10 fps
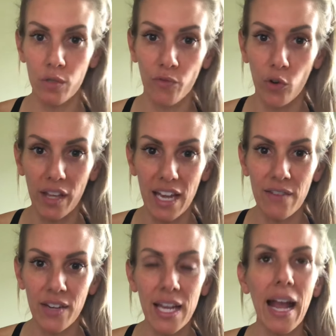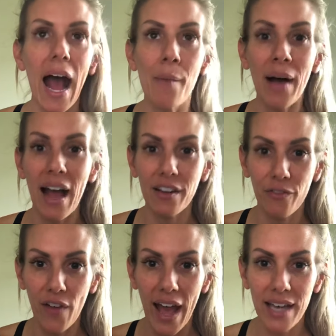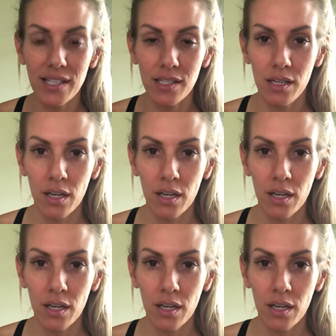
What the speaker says: for the evening, I might fast